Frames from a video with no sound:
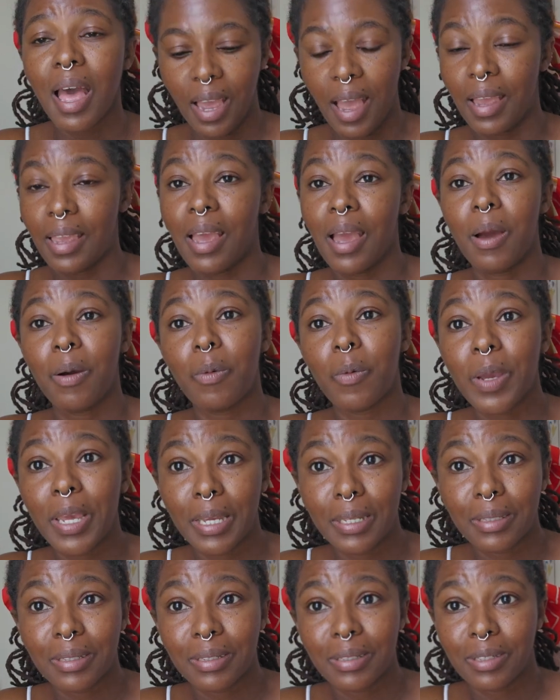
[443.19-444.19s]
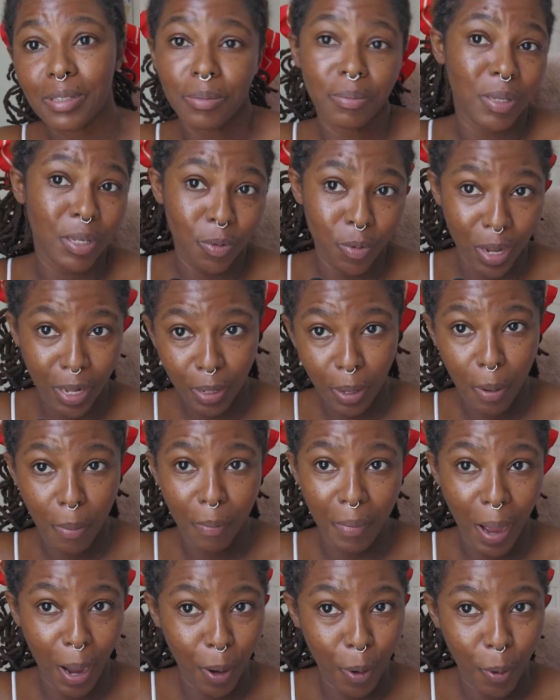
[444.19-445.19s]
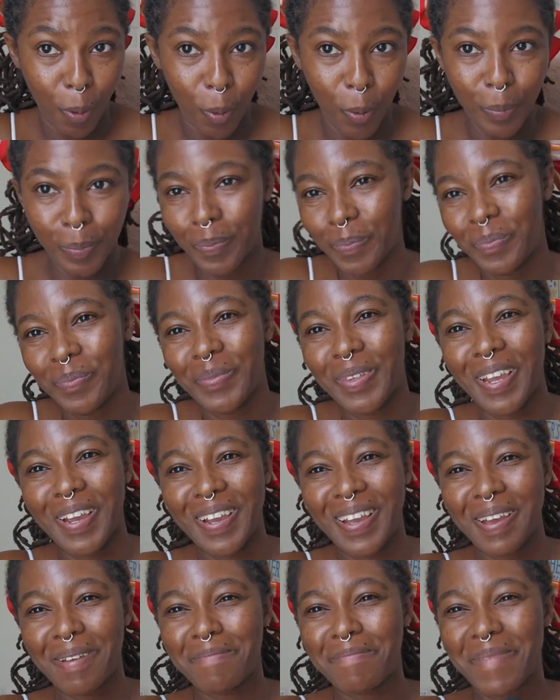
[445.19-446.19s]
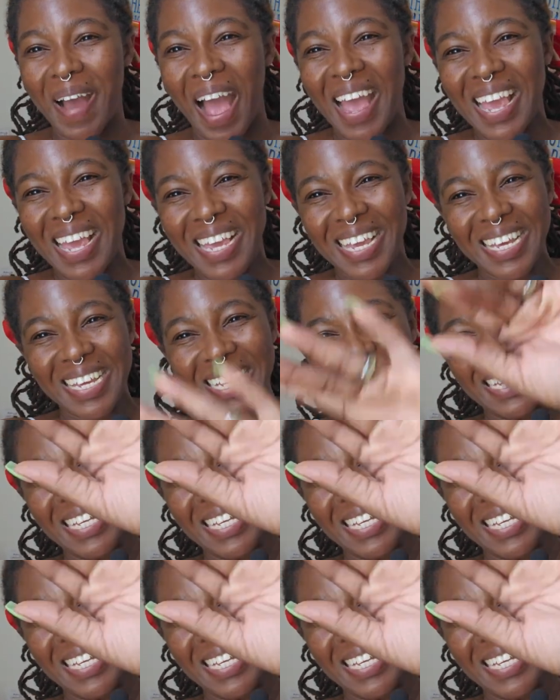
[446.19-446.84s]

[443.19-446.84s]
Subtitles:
I can't wait to be welcome back home. Bye.